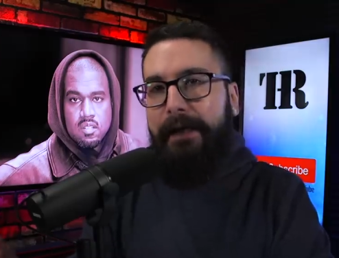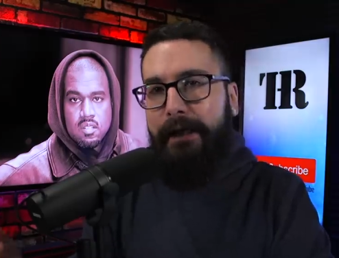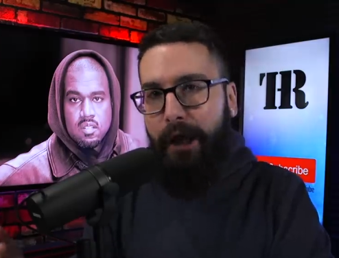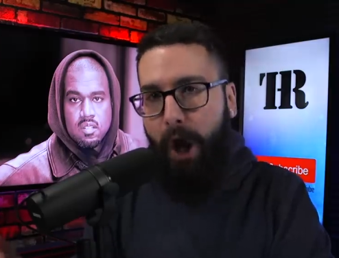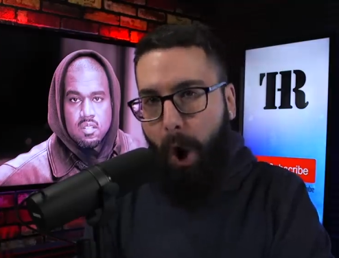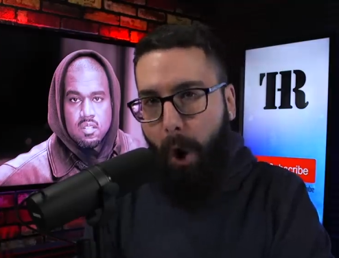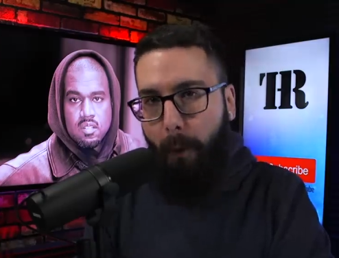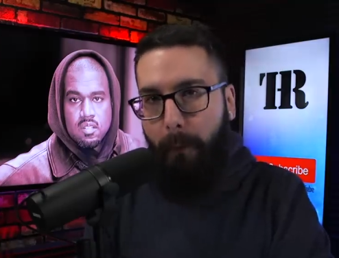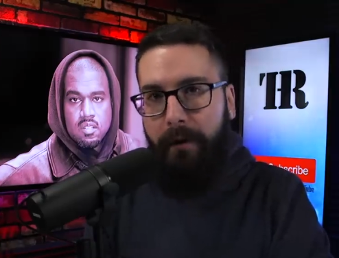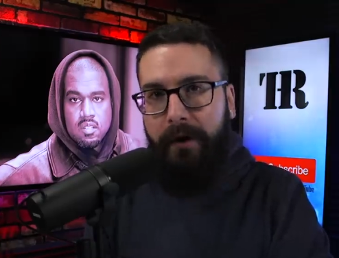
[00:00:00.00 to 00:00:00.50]
Speaker 1: he
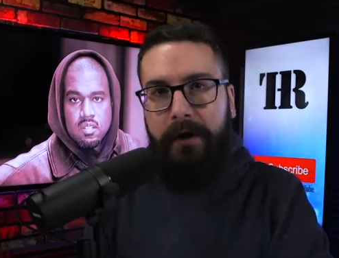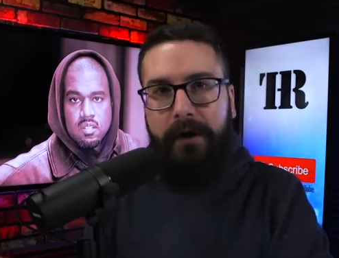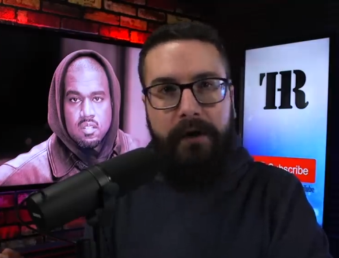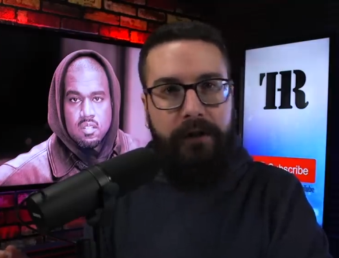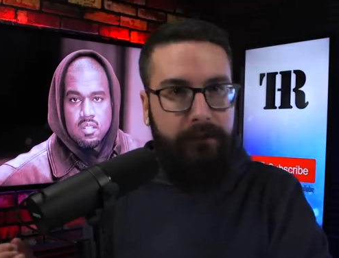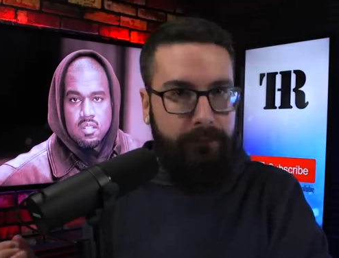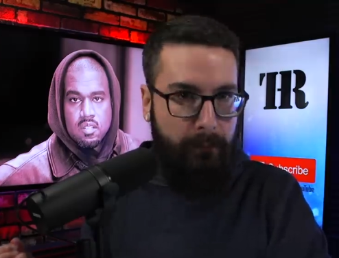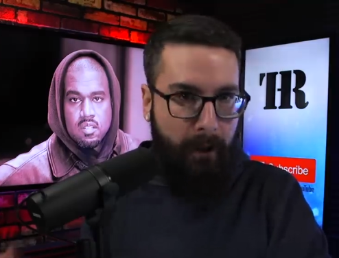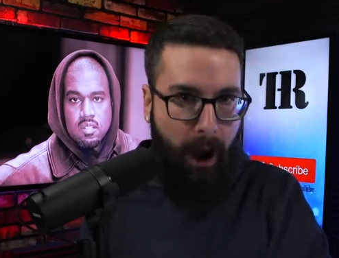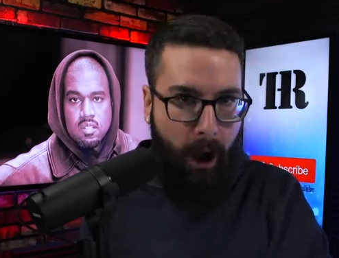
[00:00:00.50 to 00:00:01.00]
opened
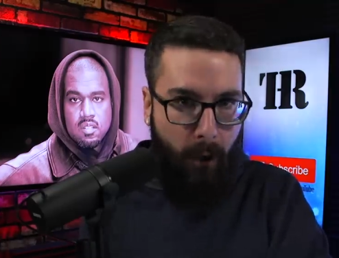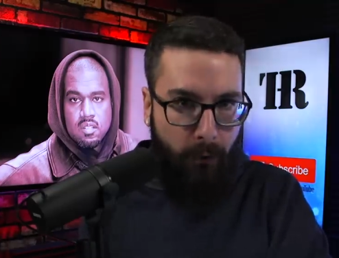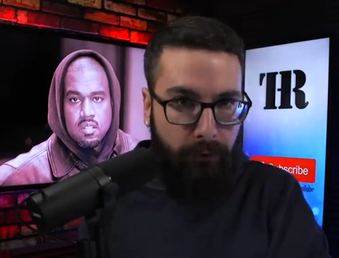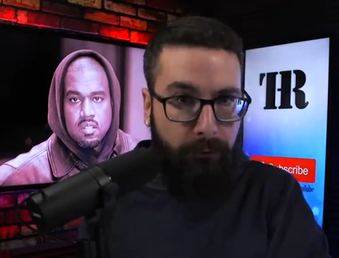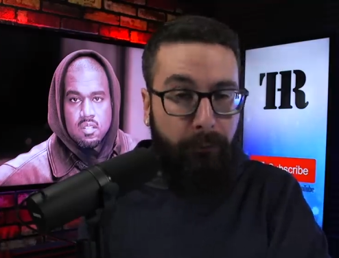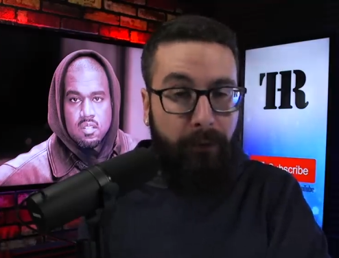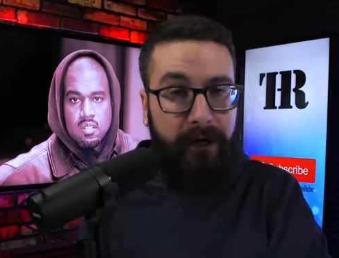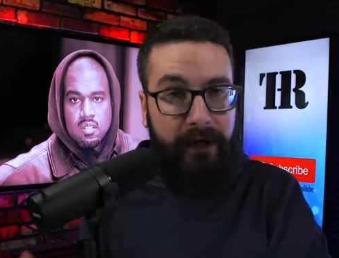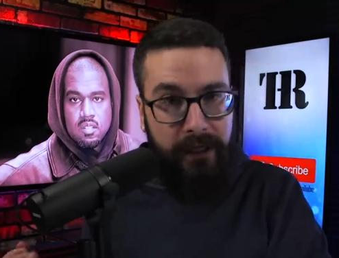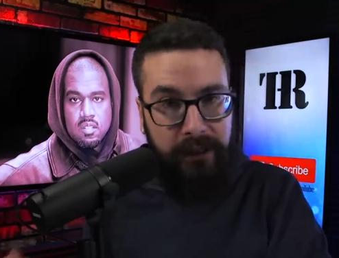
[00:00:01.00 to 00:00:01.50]
his
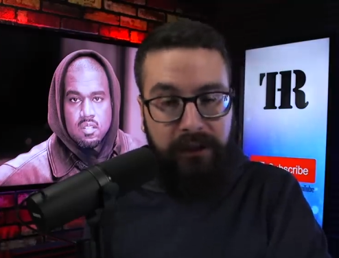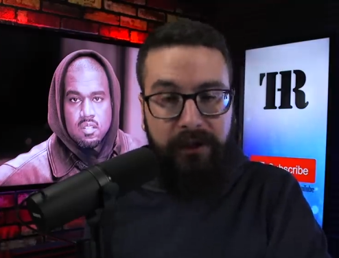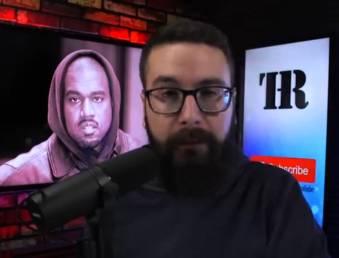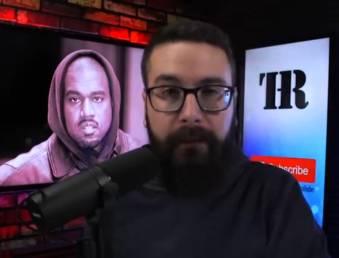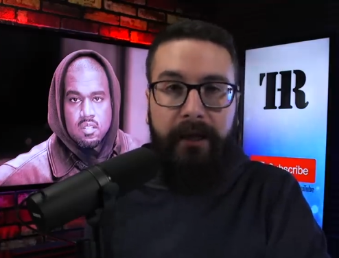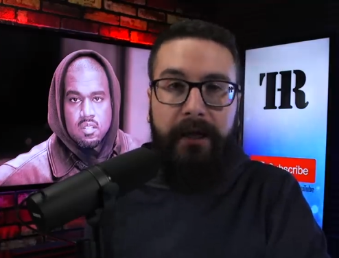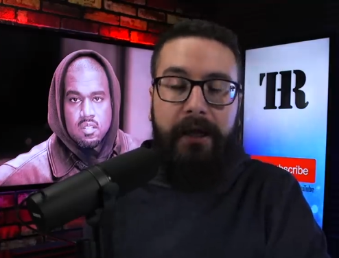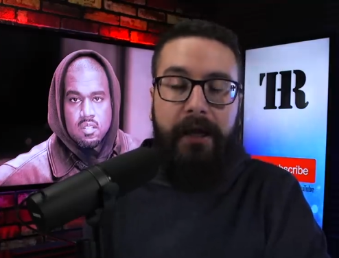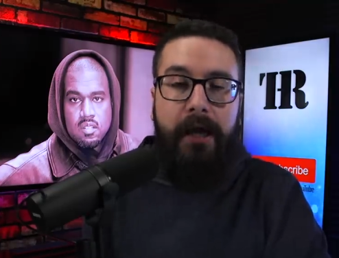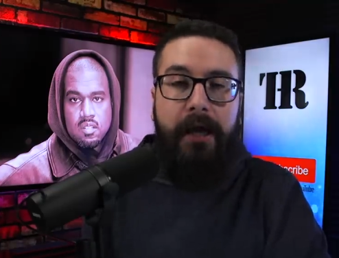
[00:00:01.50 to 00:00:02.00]
mouth,
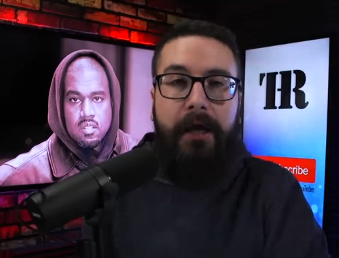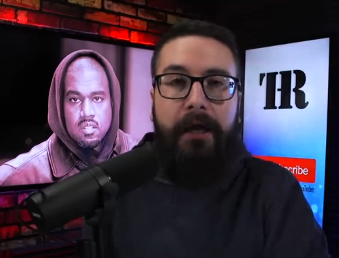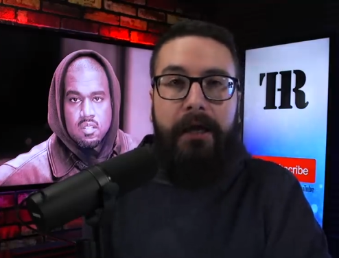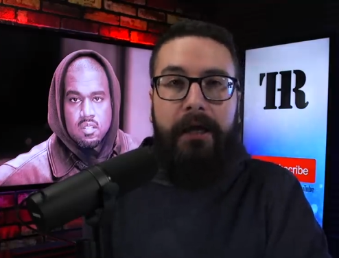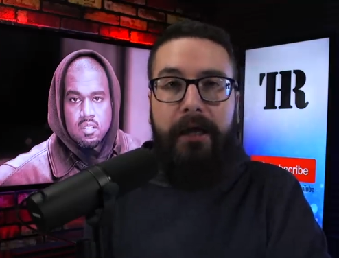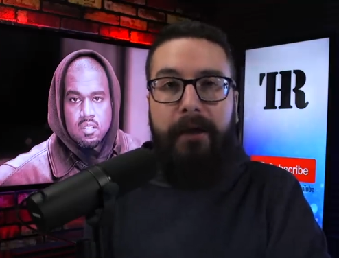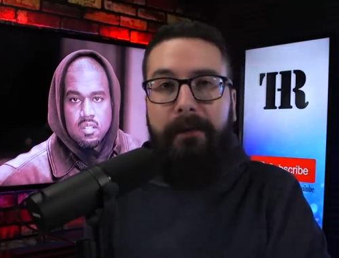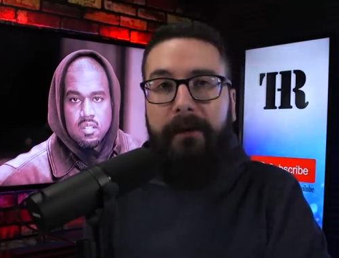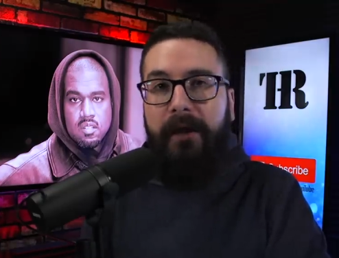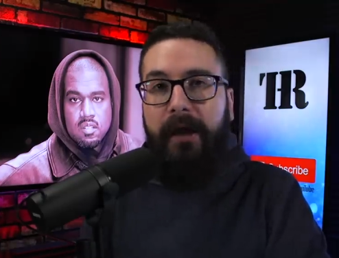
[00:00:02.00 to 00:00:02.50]
predictably,
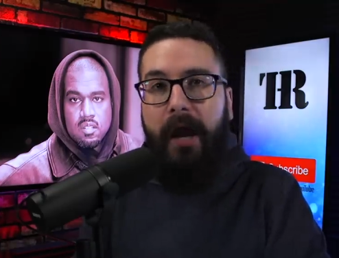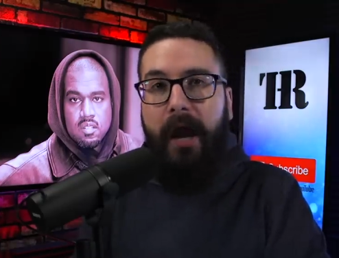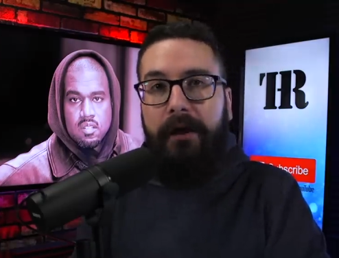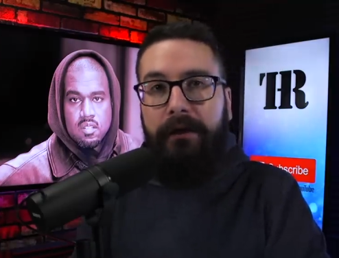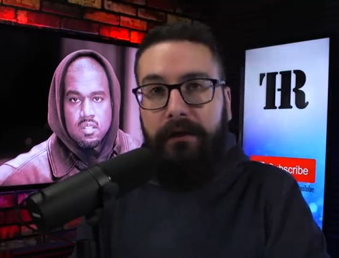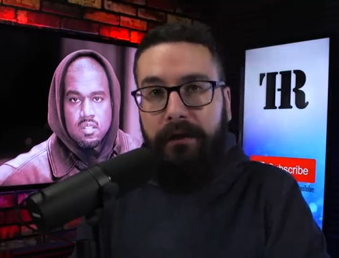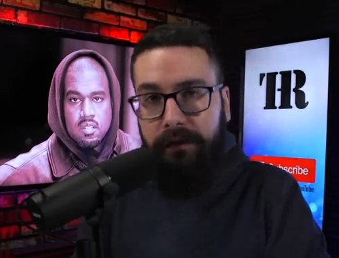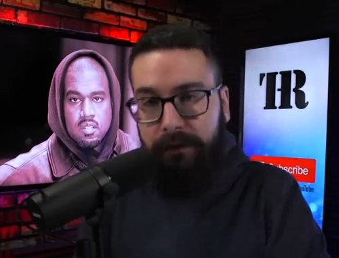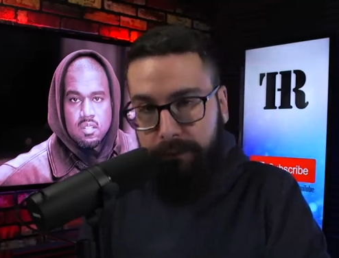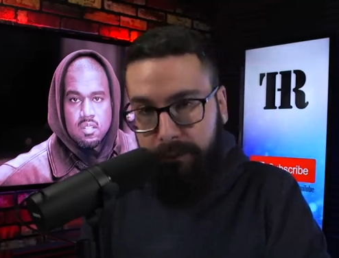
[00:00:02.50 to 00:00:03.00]
he began
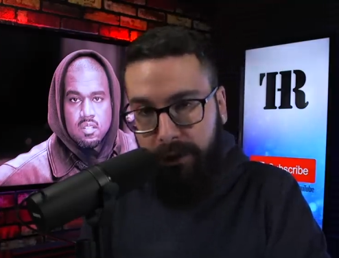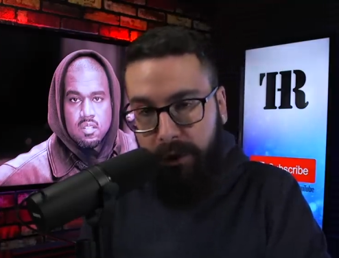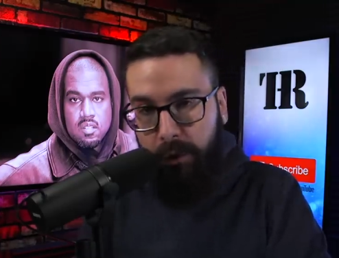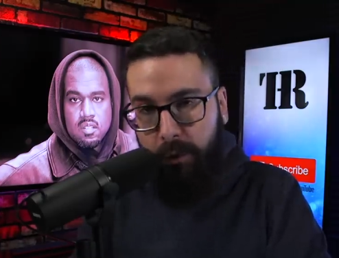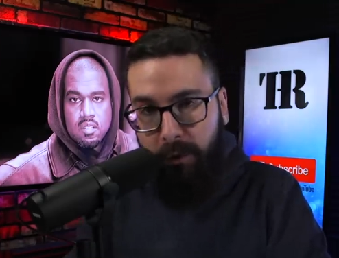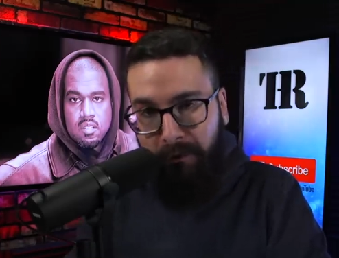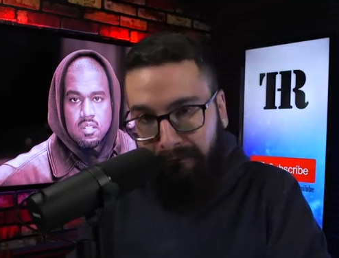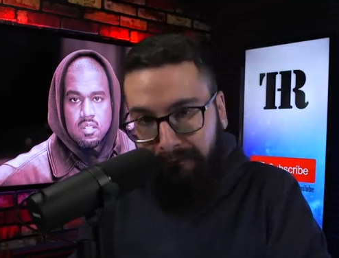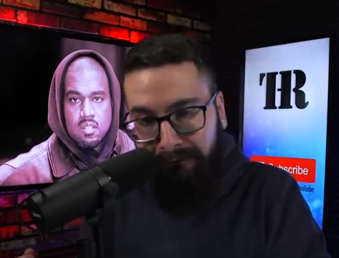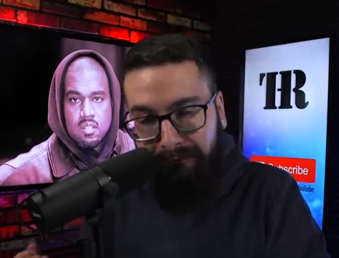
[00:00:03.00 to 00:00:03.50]
to
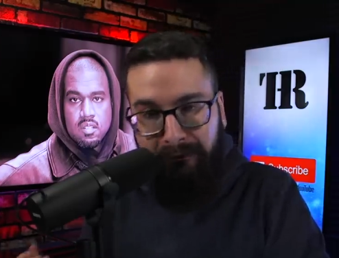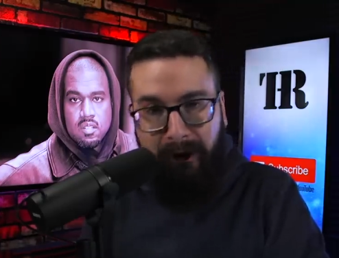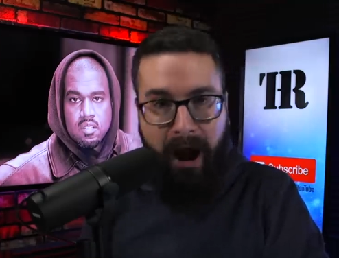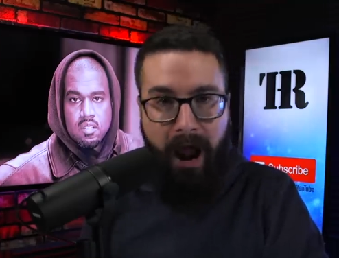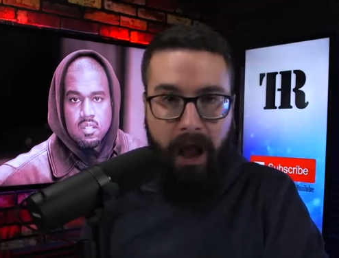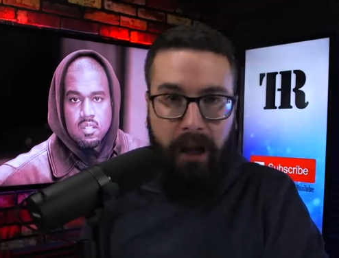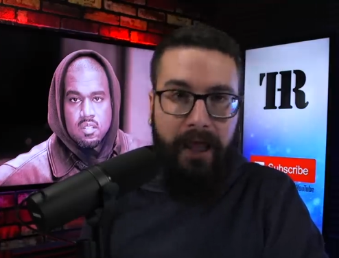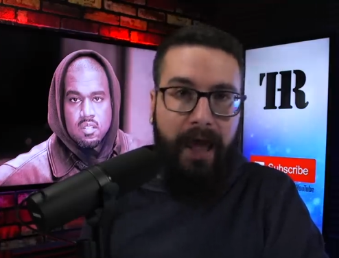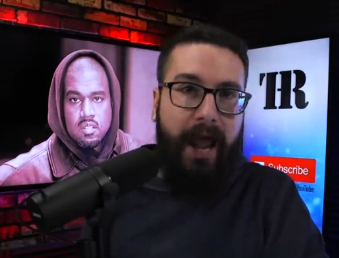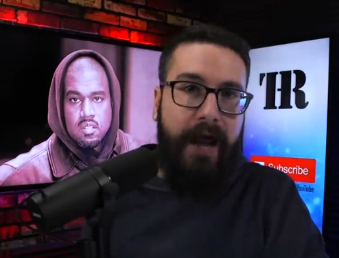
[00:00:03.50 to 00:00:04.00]
spew
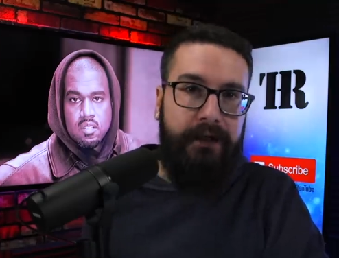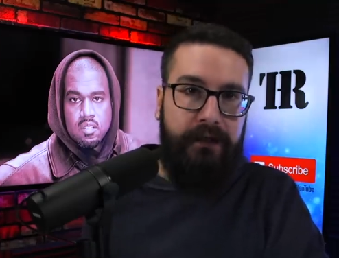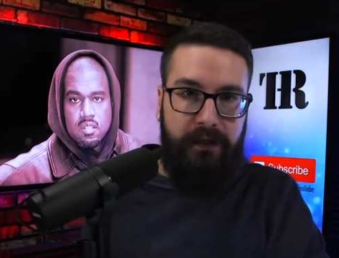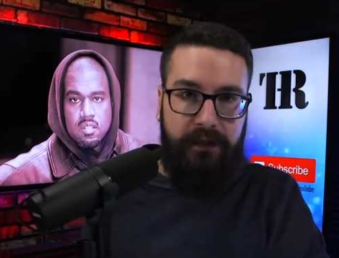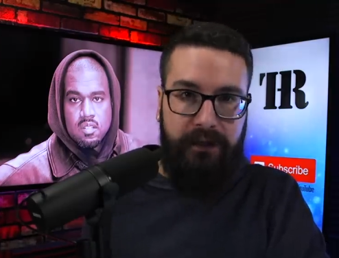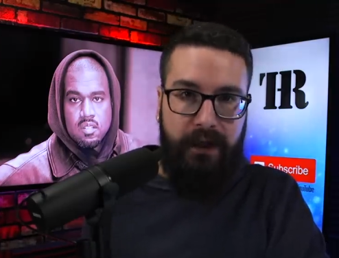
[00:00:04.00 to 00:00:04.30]
vile anti